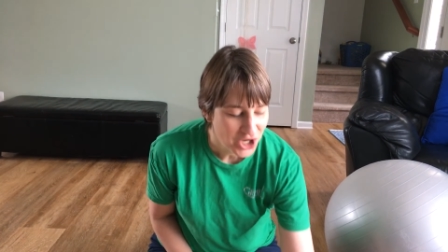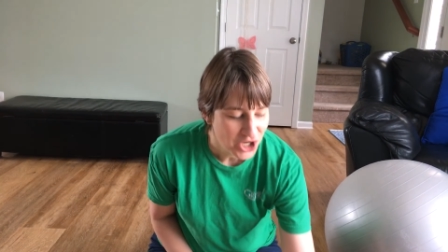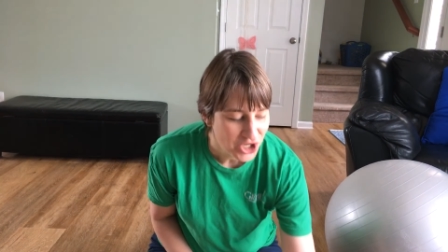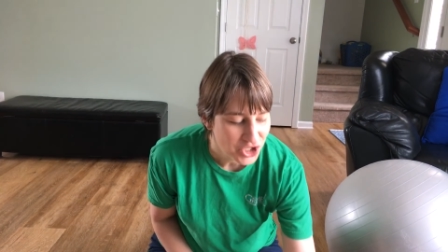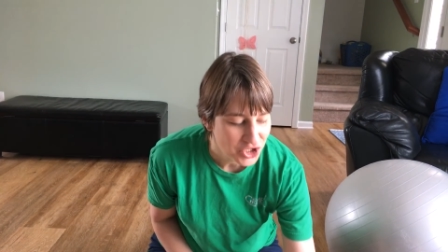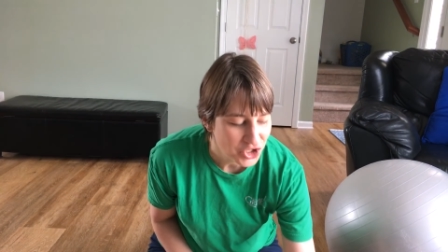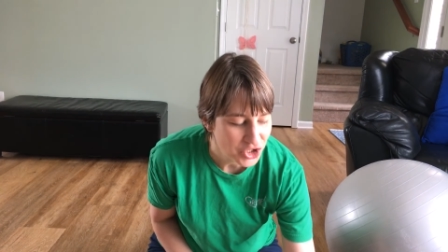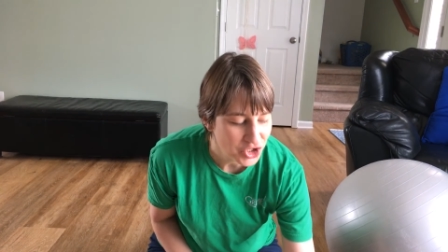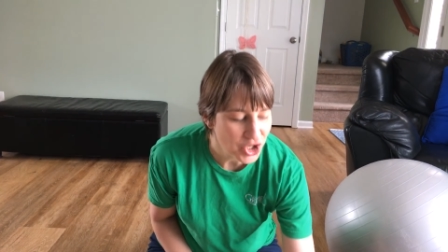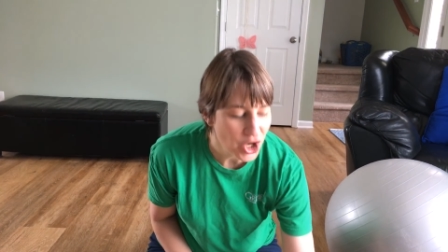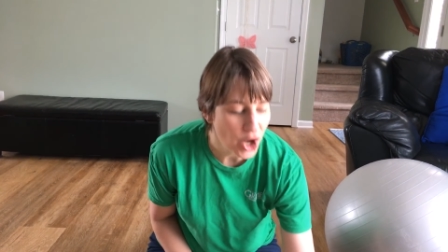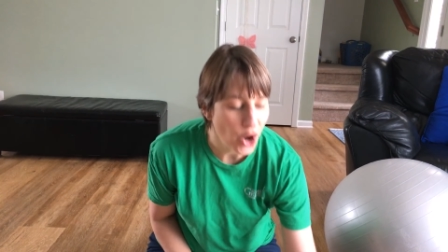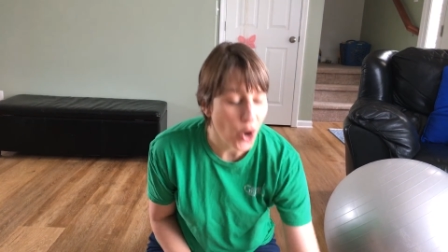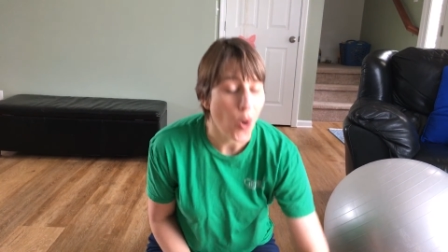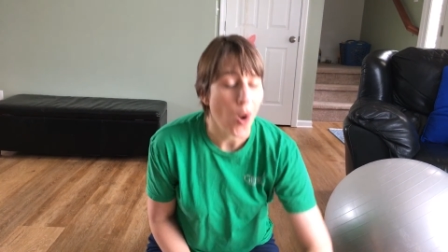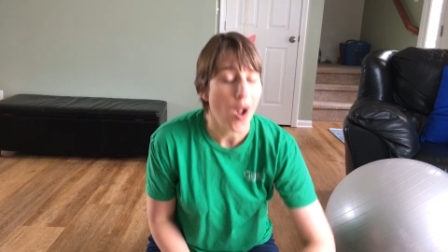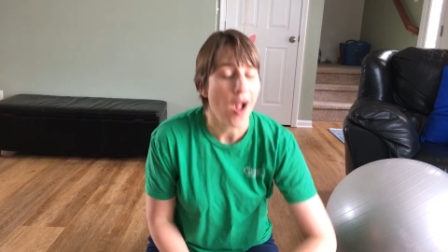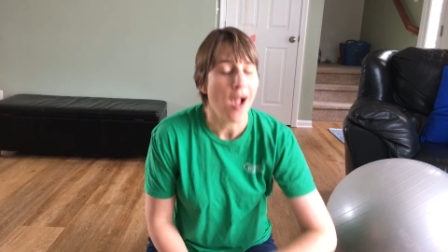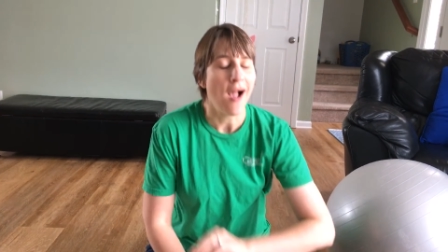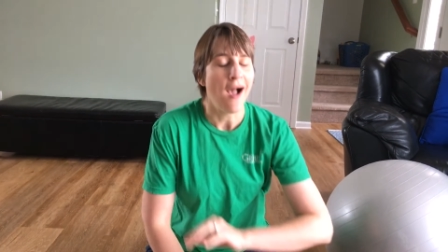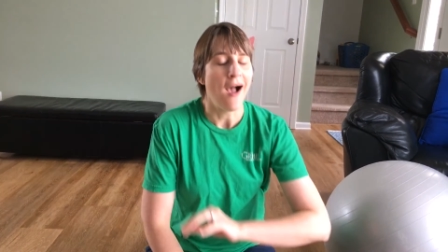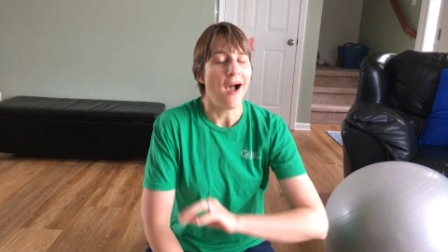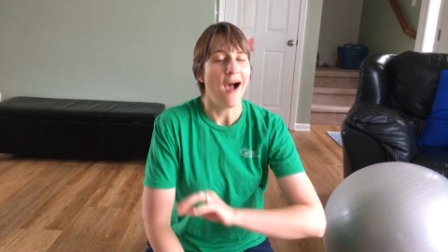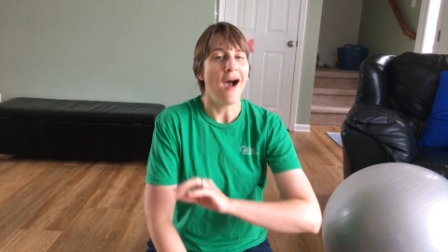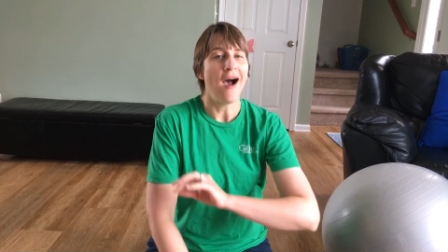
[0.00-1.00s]
So,
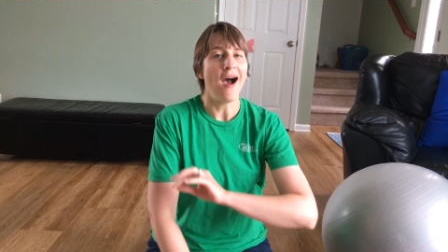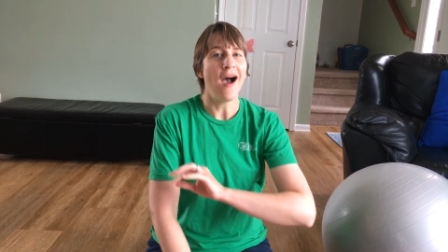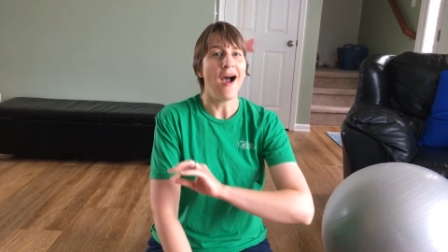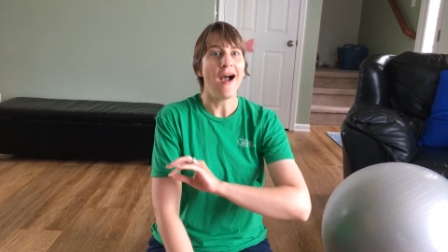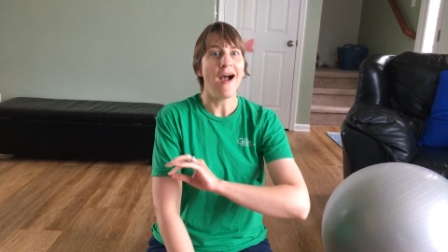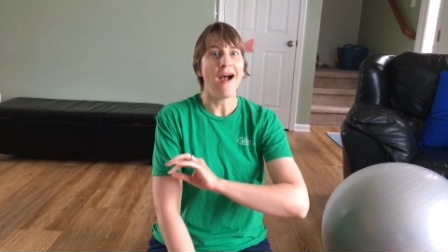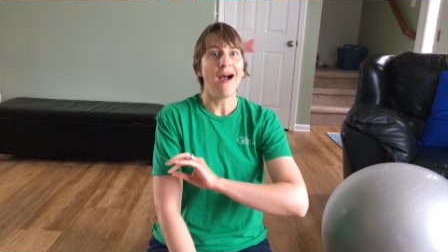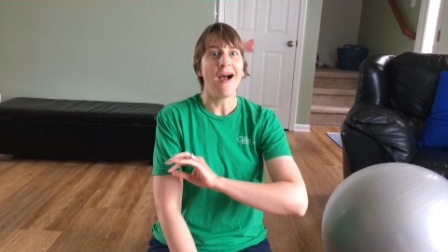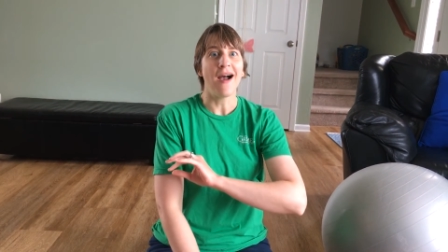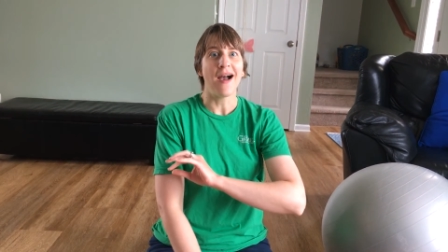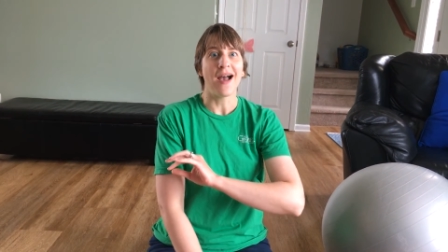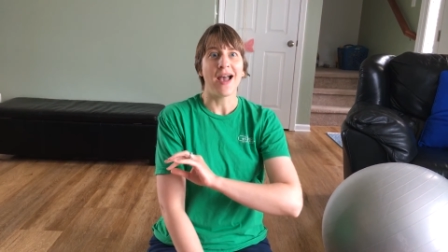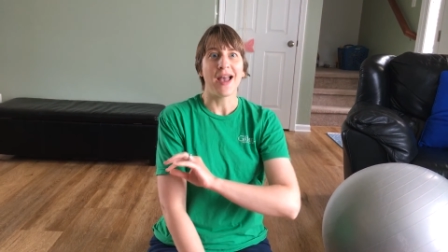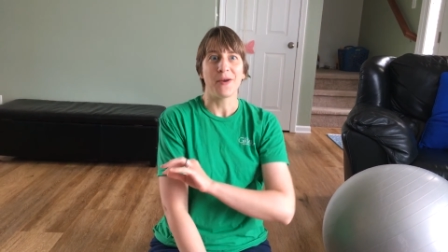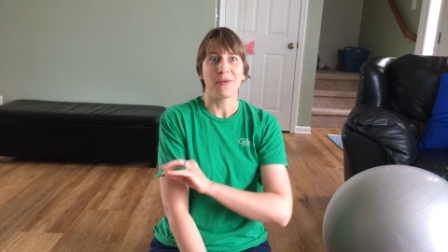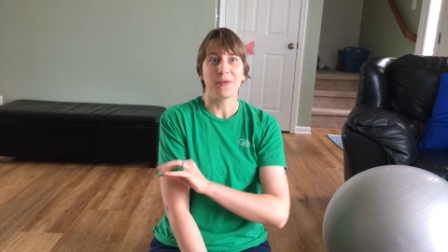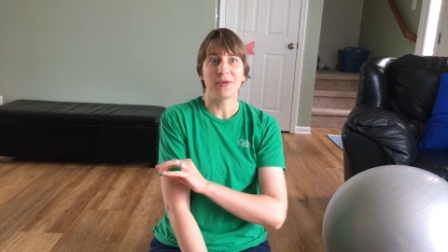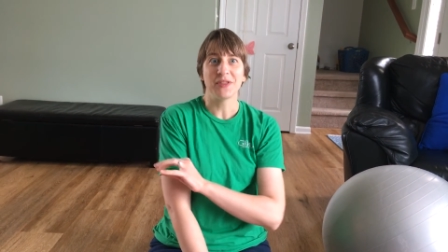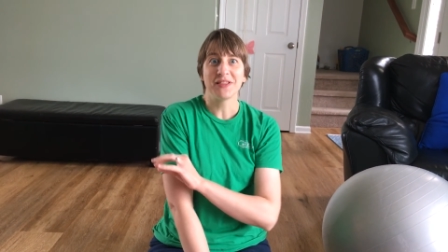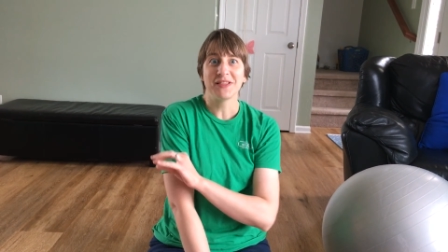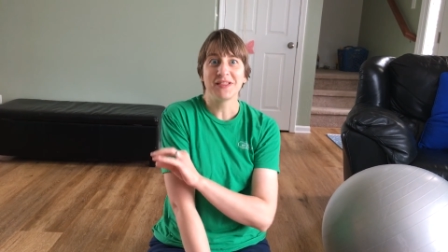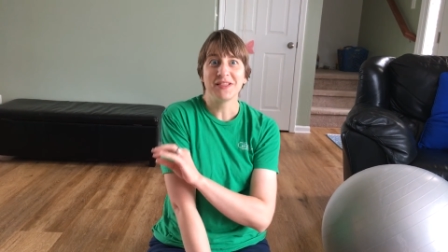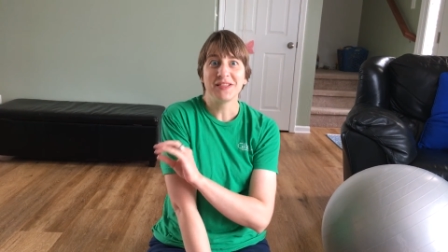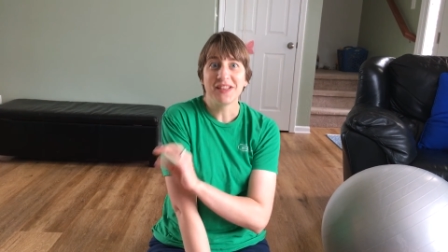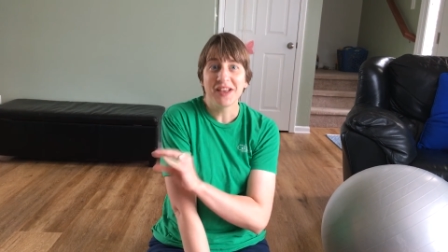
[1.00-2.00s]
I would